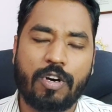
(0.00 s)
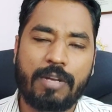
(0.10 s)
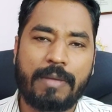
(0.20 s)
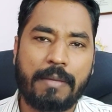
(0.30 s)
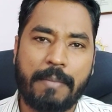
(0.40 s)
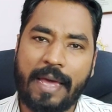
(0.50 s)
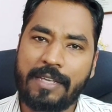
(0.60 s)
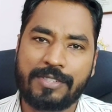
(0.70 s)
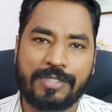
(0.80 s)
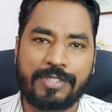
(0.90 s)
all my
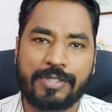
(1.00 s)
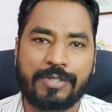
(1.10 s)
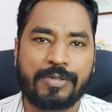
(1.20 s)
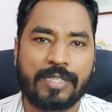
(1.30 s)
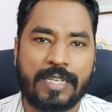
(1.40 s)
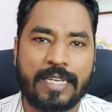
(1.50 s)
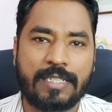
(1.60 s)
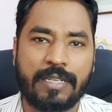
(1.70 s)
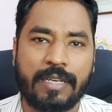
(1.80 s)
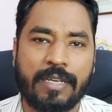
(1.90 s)
managers should do the
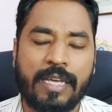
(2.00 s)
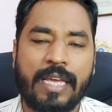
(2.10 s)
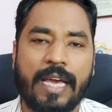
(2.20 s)
testing